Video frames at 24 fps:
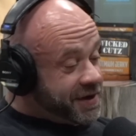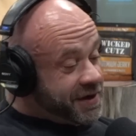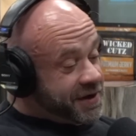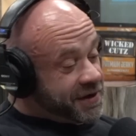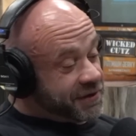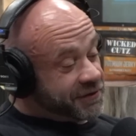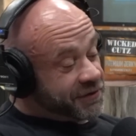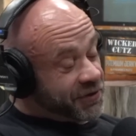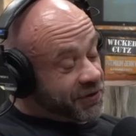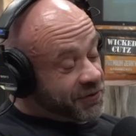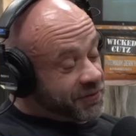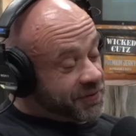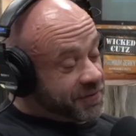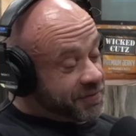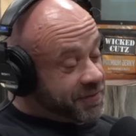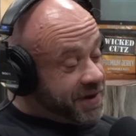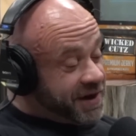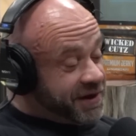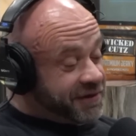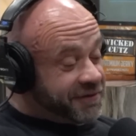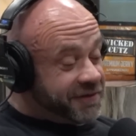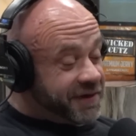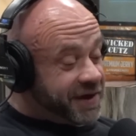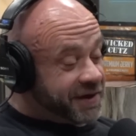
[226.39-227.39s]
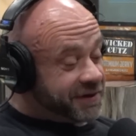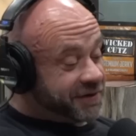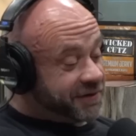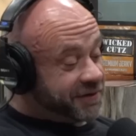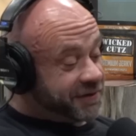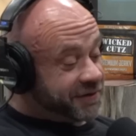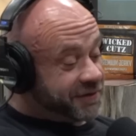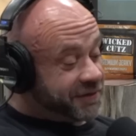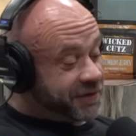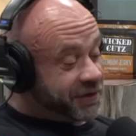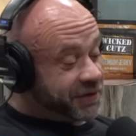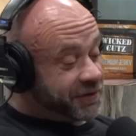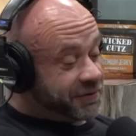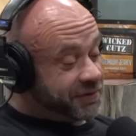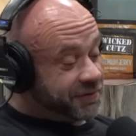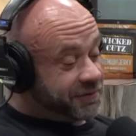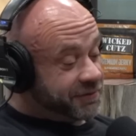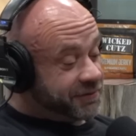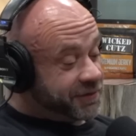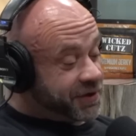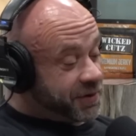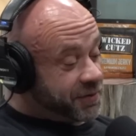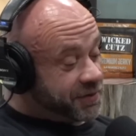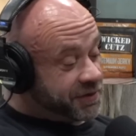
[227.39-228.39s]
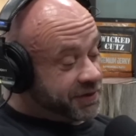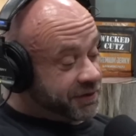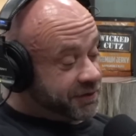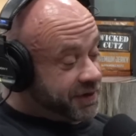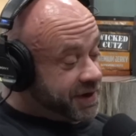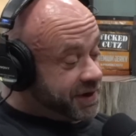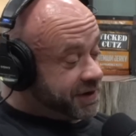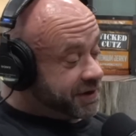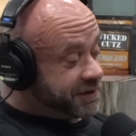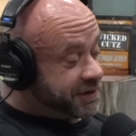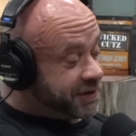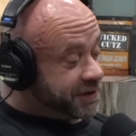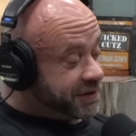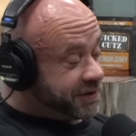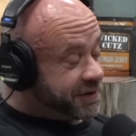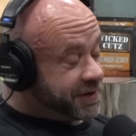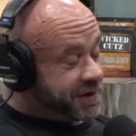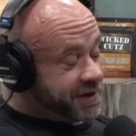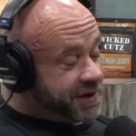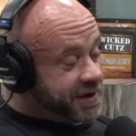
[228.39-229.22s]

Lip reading: So, matter of fact, for coming to Vegas here,